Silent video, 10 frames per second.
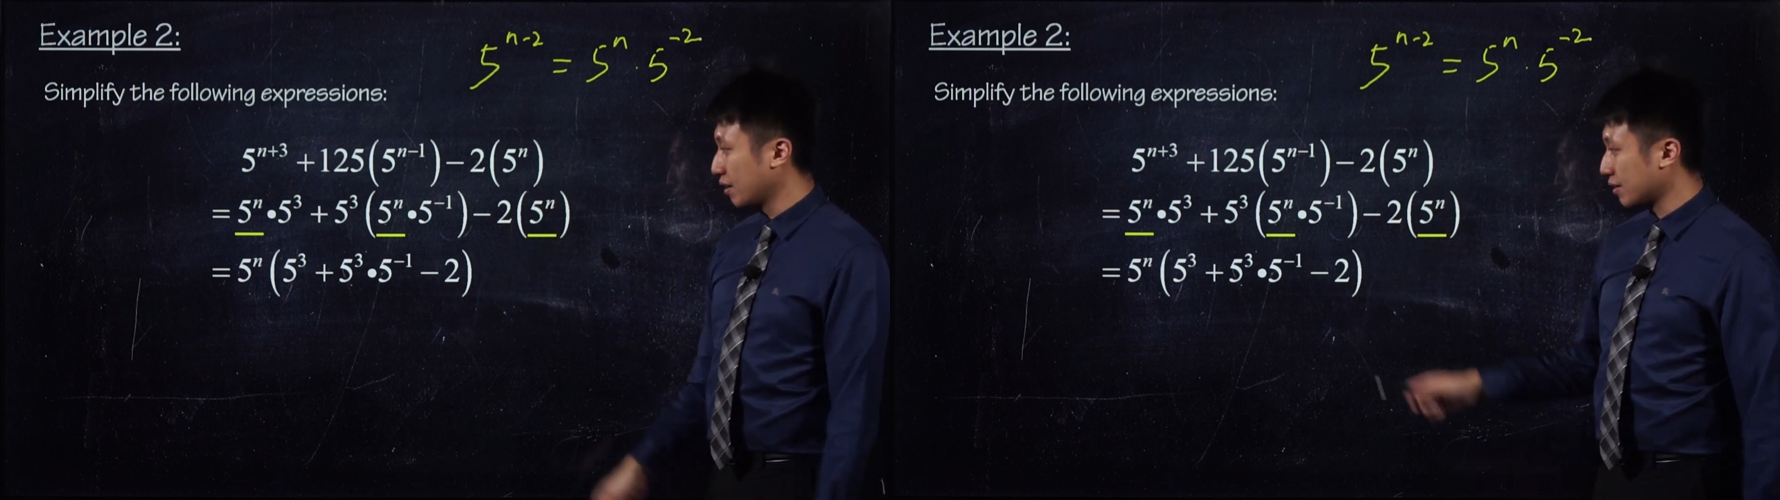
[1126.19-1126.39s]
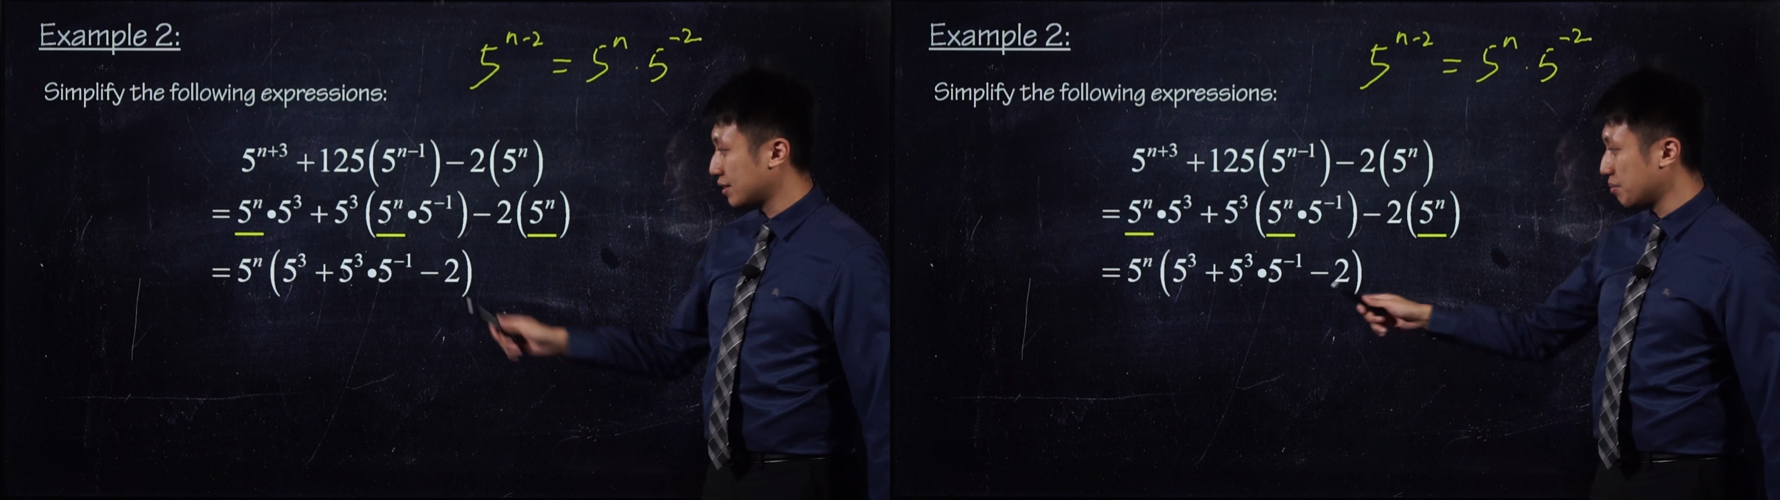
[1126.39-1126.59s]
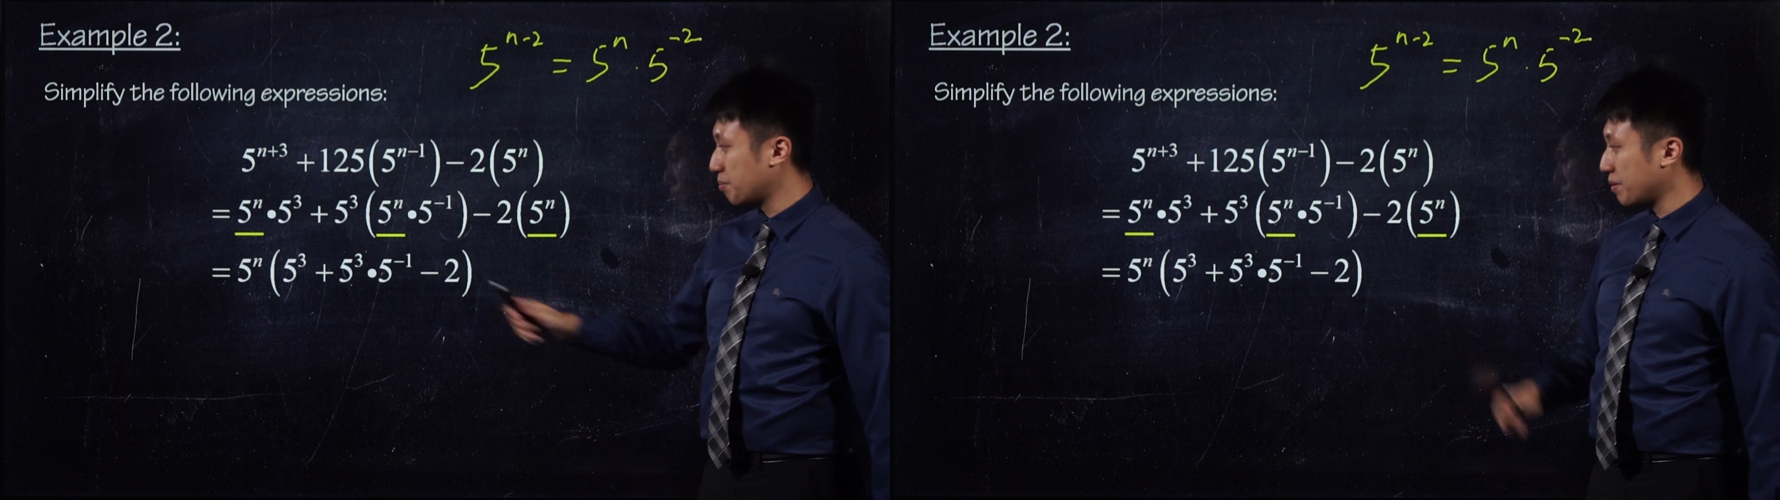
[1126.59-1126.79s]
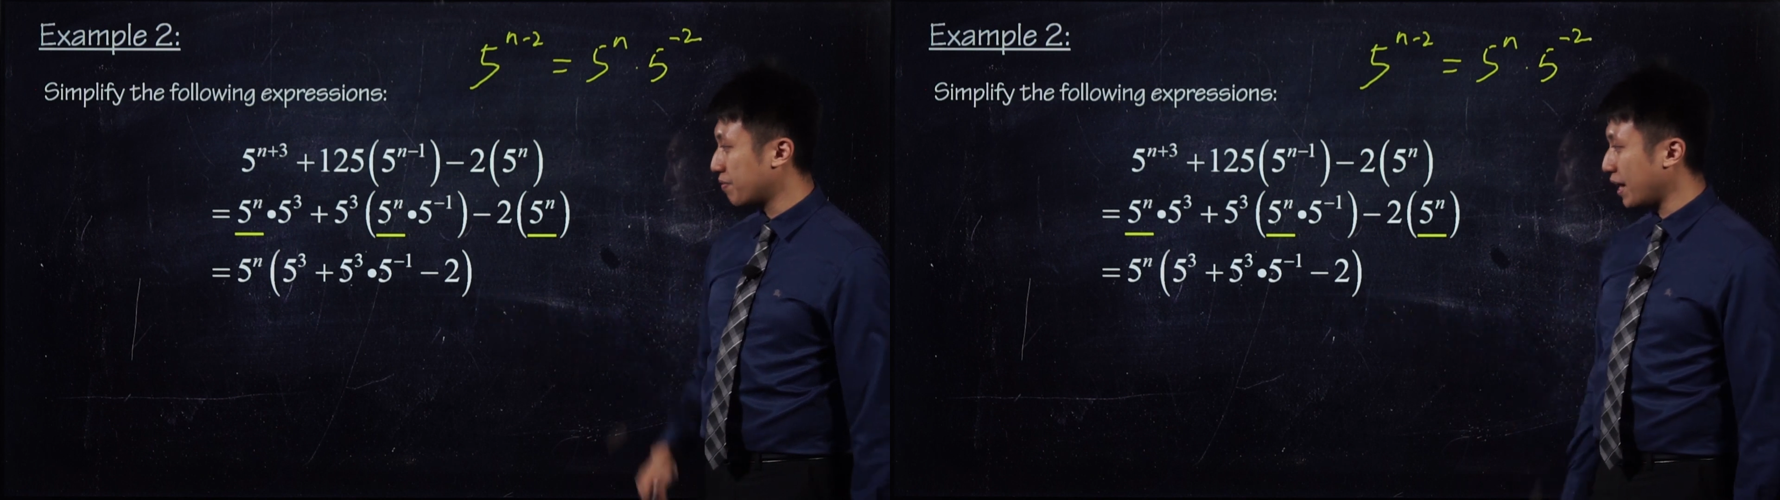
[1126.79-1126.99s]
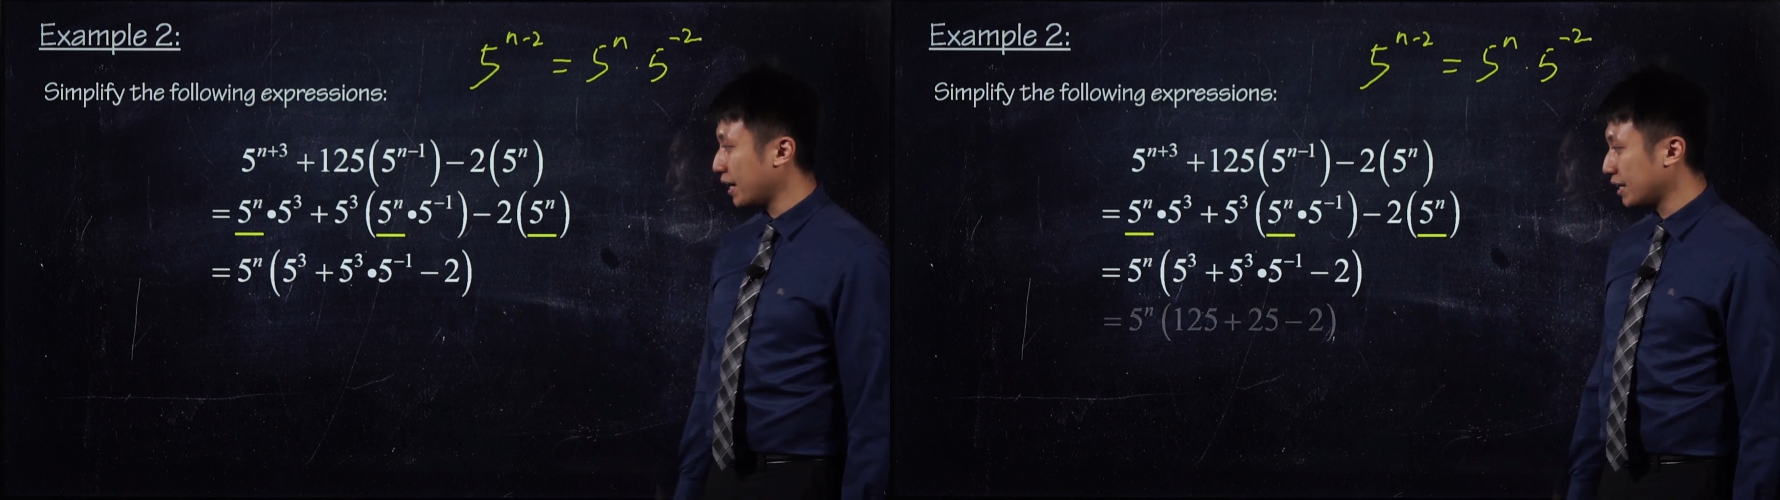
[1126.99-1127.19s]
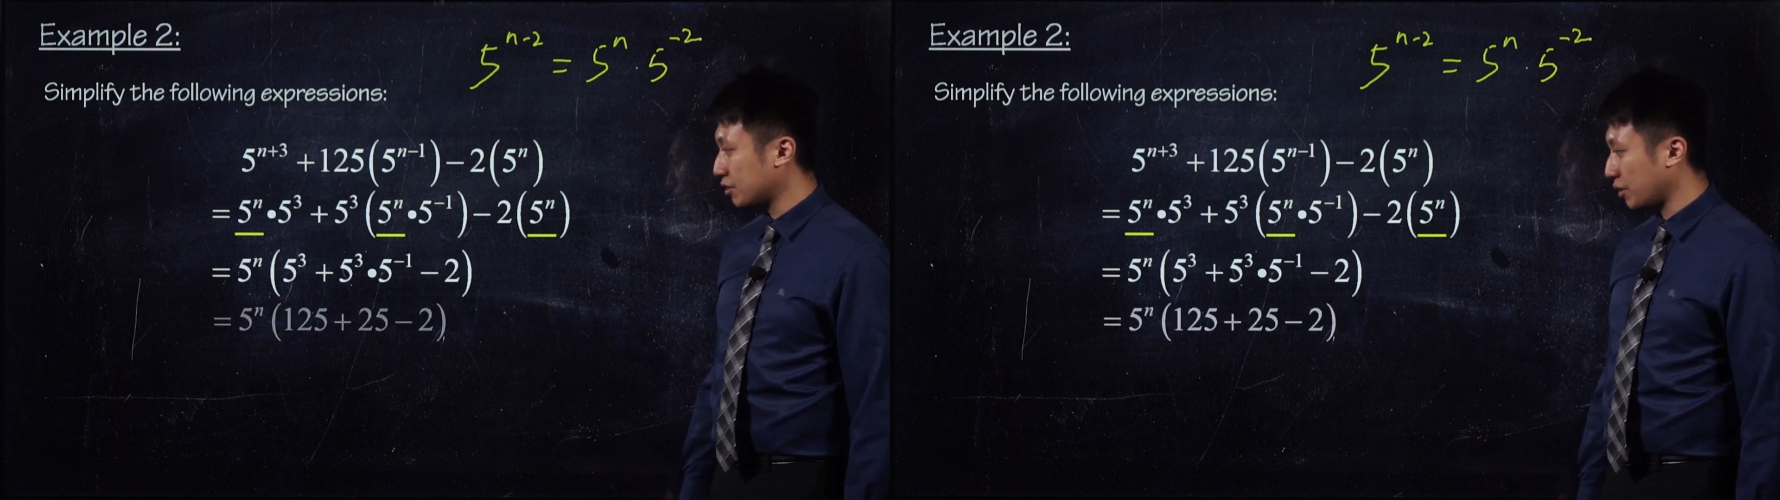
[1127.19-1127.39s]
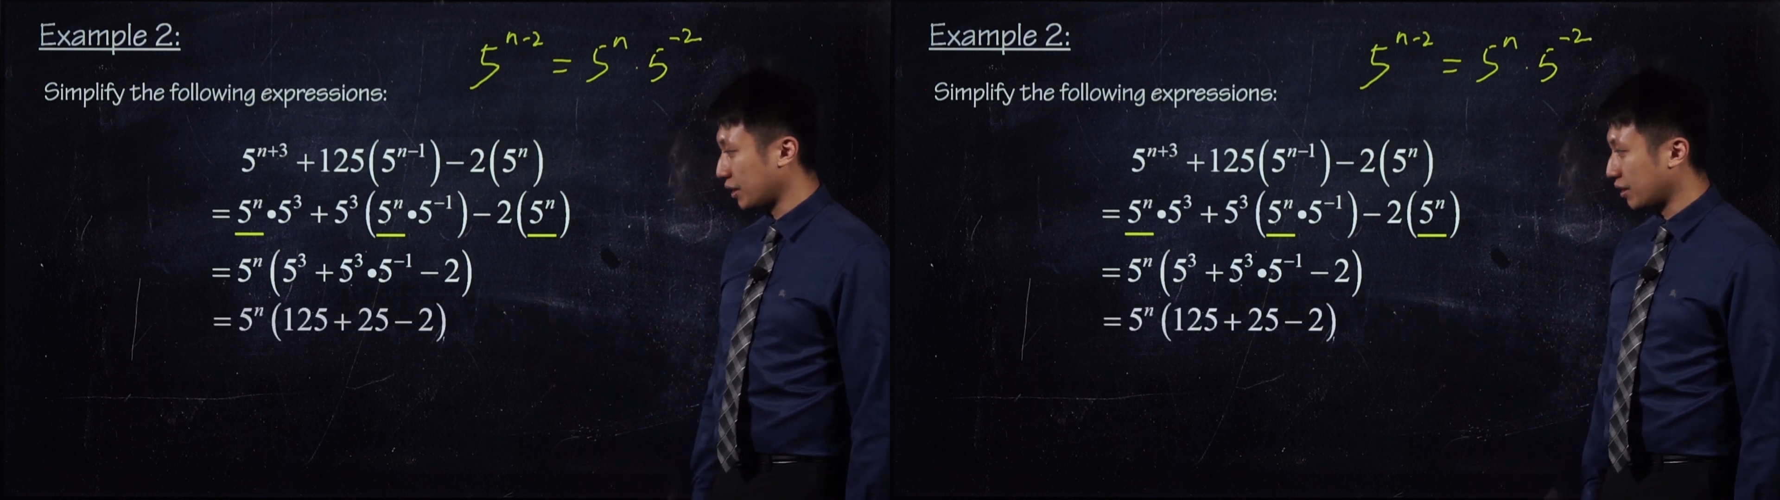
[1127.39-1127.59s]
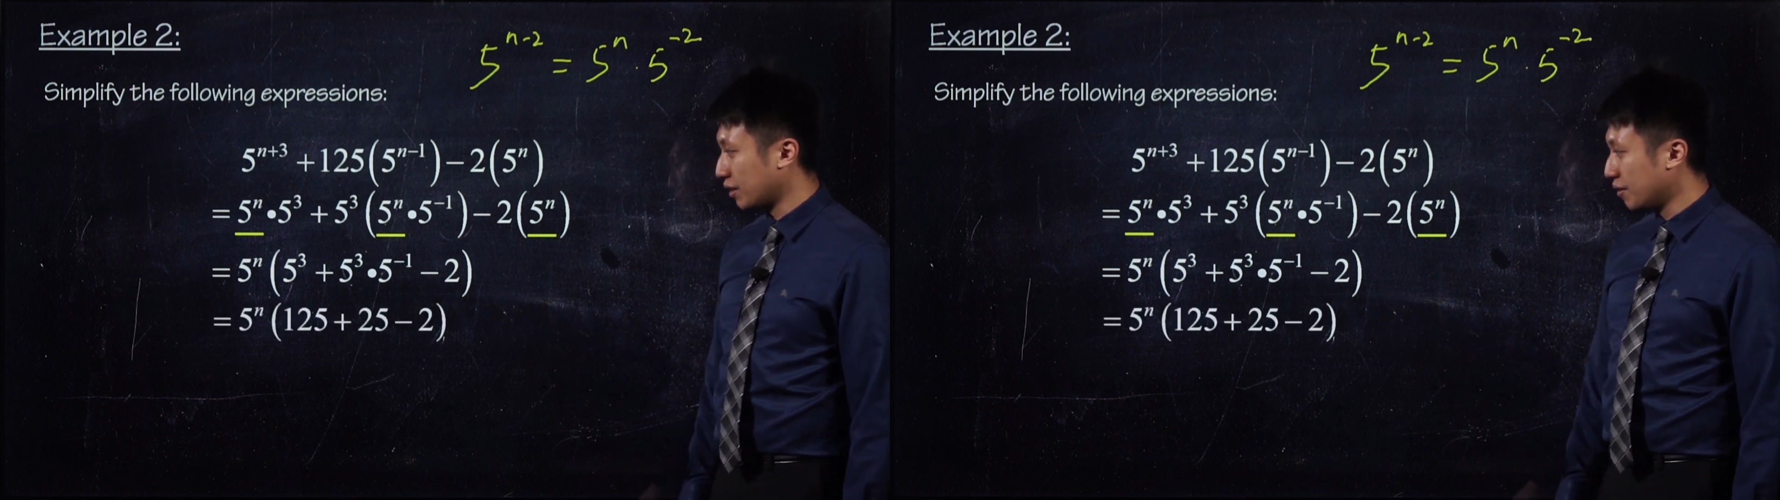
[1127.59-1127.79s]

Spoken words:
simplify this one.